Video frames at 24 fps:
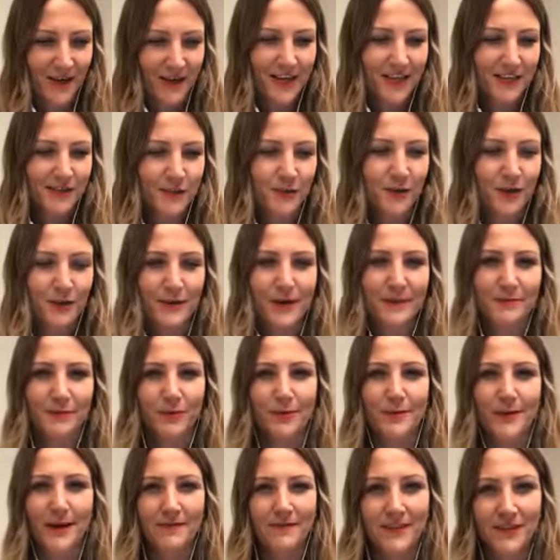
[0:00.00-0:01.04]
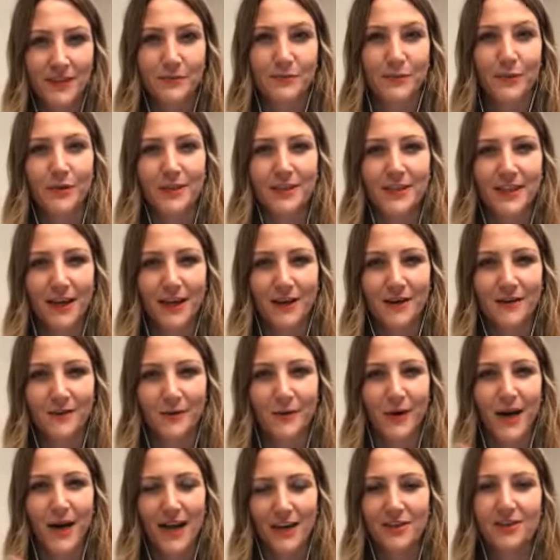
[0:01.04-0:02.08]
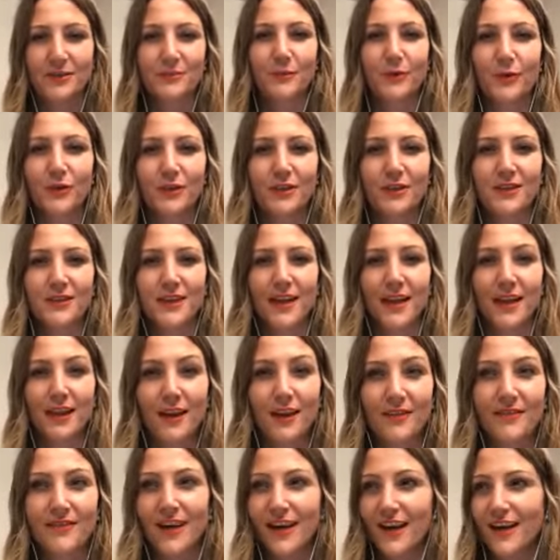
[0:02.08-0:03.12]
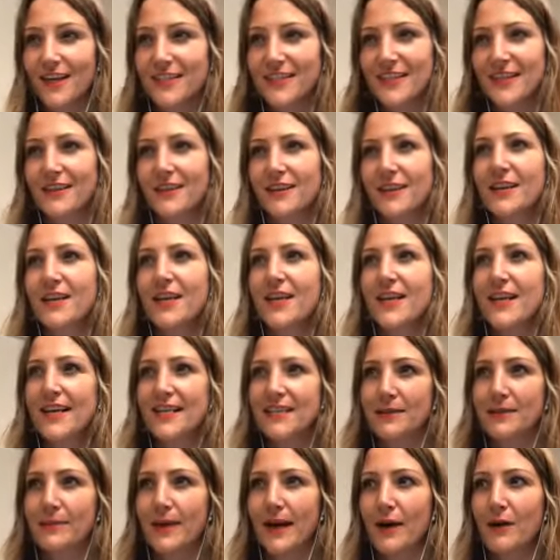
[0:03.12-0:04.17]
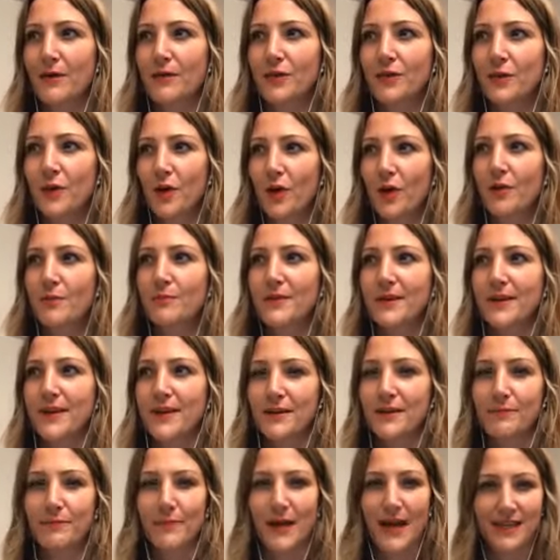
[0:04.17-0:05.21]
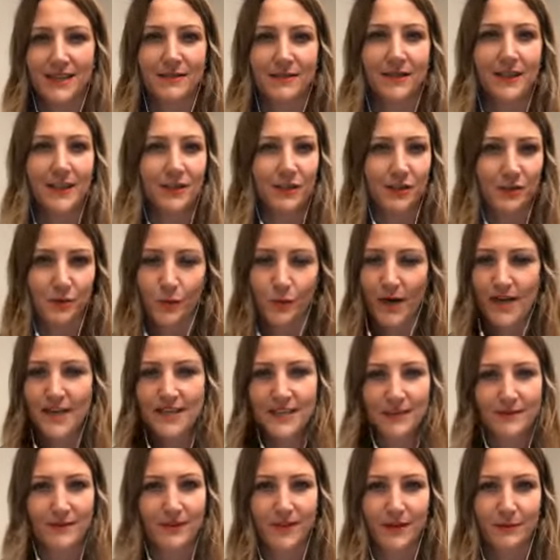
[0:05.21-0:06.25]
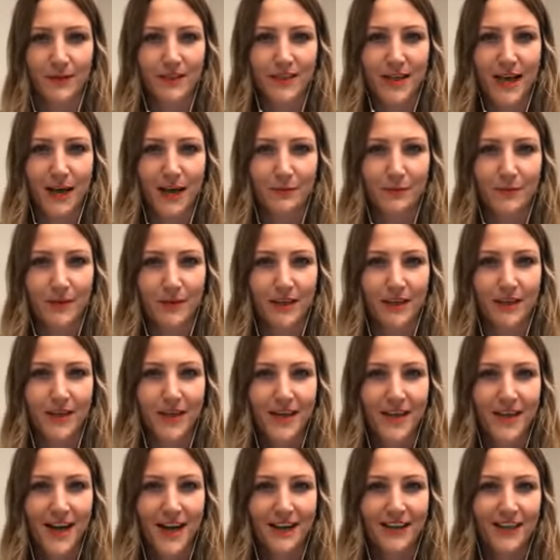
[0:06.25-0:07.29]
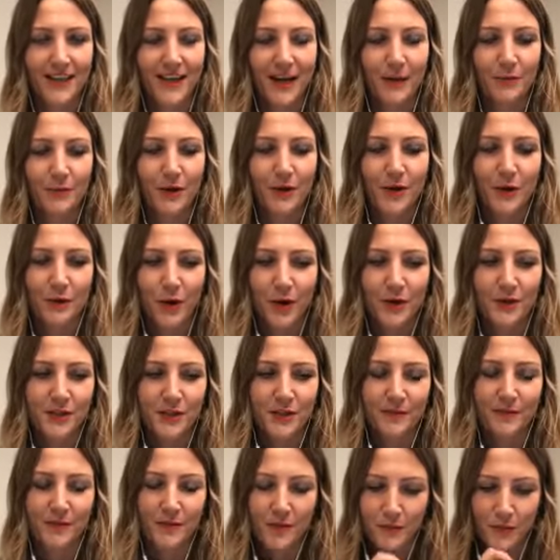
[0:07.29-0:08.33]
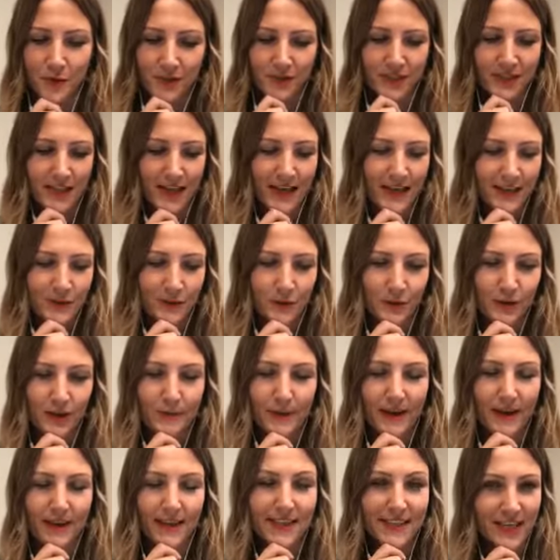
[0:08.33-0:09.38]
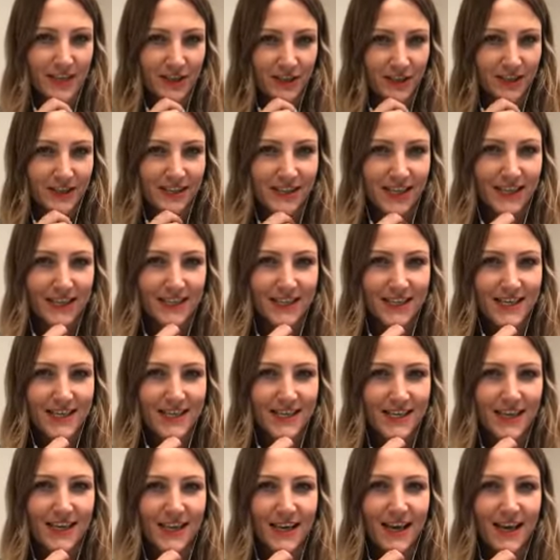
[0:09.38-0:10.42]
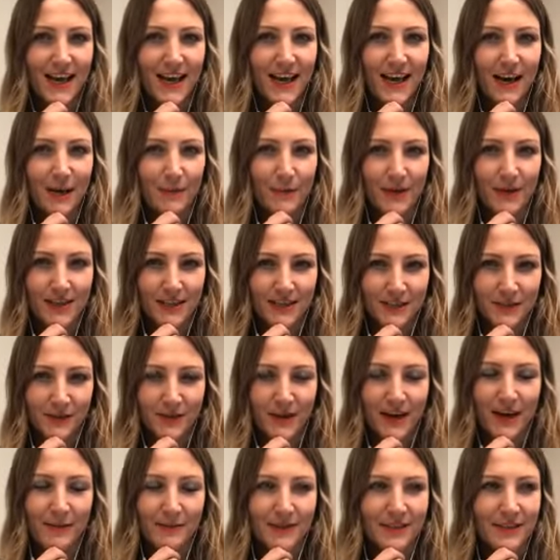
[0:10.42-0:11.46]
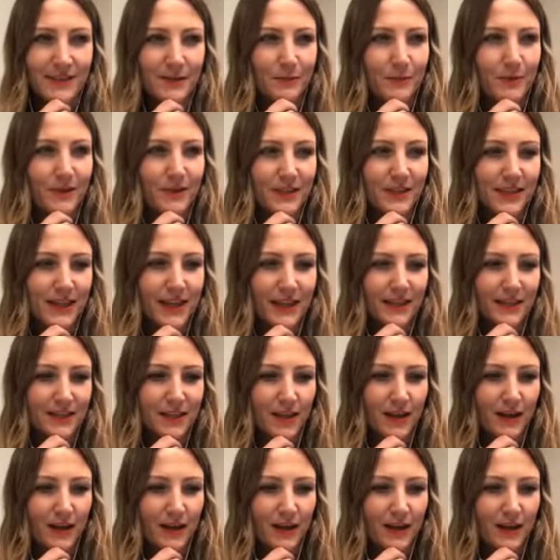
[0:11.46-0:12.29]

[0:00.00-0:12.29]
let's talk a bit more about vision boards though, or action boards. And I love that idea that it's about, you can't be passively just waiting for something to happen. I think I put a quote up from the book today talking about intention setting on Instagram, and someone said,